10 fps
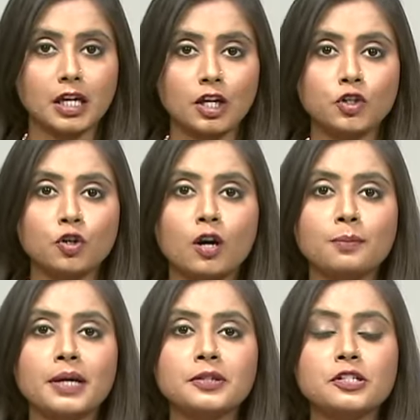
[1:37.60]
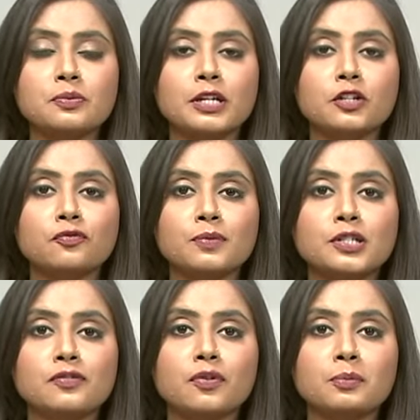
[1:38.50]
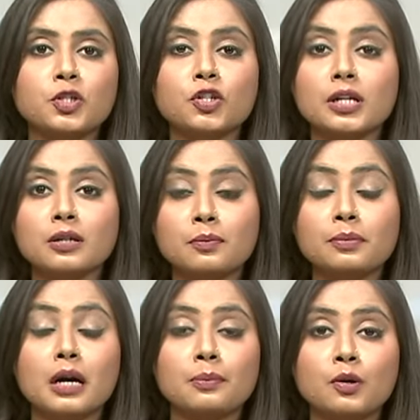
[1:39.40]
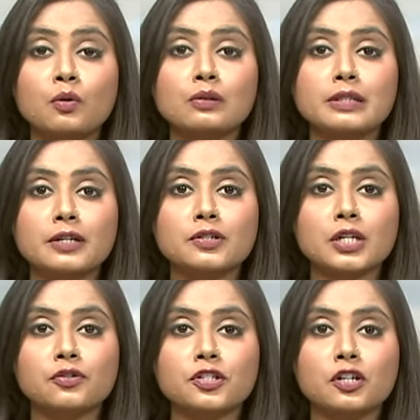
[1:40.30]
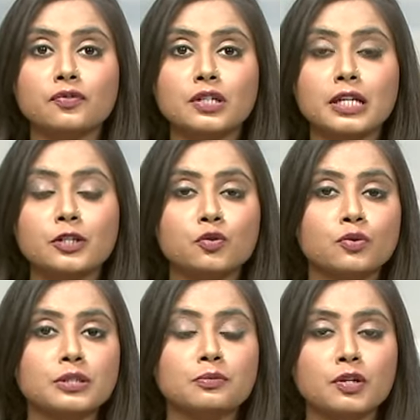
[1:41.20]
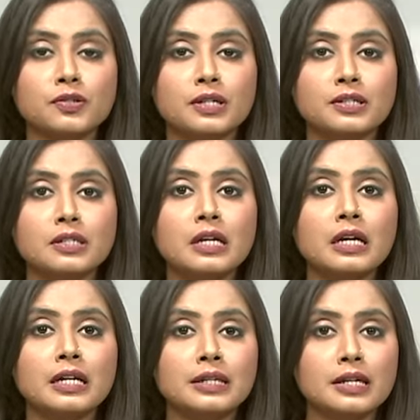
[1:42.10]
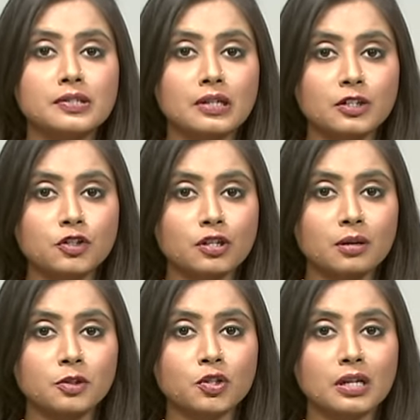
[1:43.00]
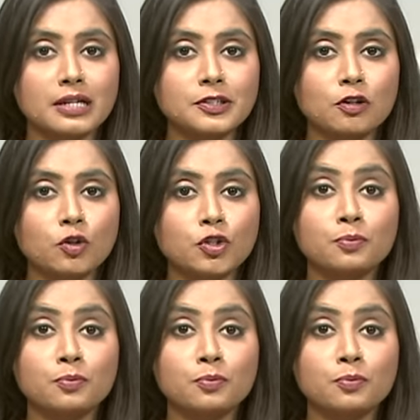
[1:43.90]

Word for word: To combat the spread of misinformation and uphold the integrity of the electoral process, India's Election Commission has launched